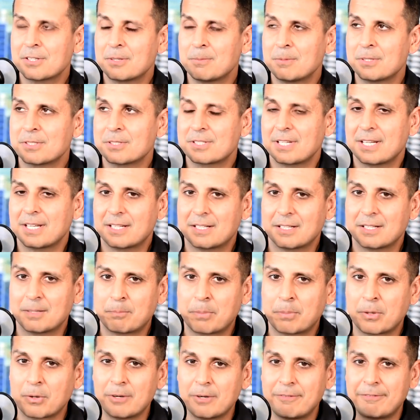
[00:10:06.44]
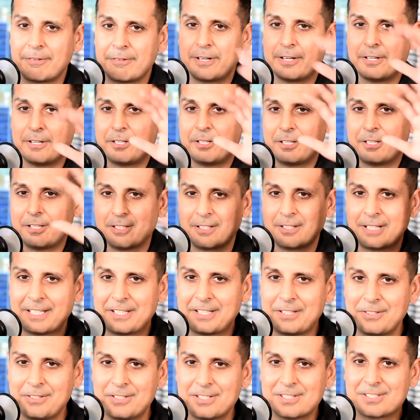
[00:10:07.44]
almost like a peripheral,
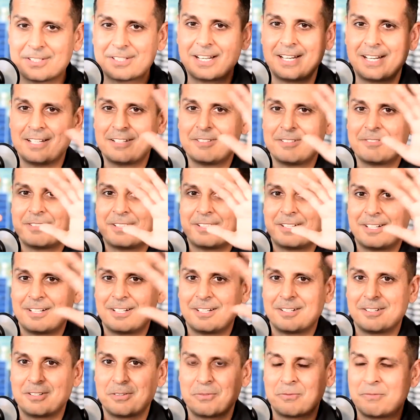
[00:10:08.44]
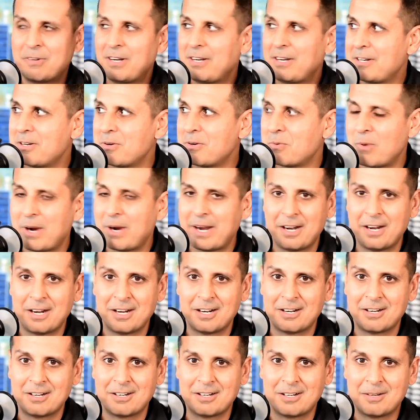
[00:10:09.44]
like you just kind of are very
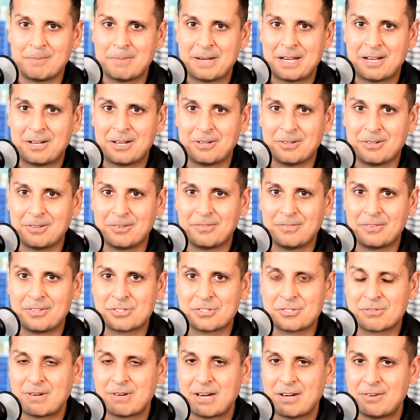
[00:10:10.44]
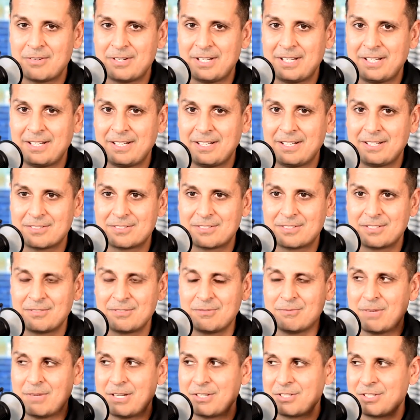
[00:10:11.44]
aware about the surroundings.
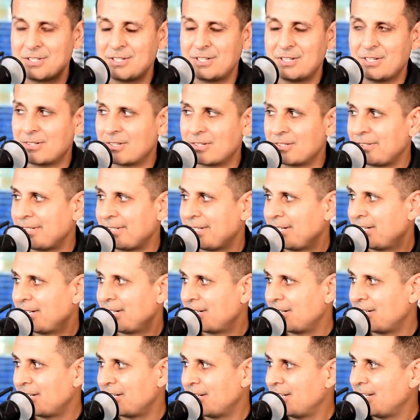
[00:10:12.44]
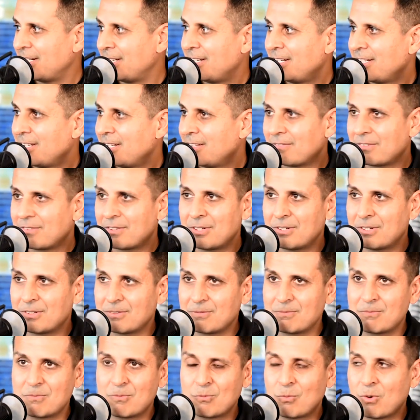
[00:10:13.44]
You mentioned it earlier. You're
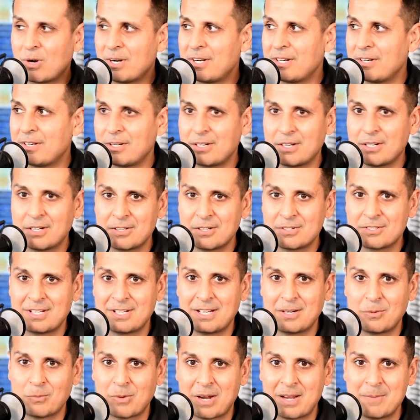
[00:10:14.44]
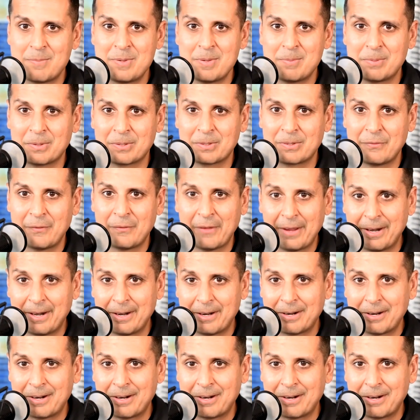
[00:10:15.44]
wanting to understand why people are there.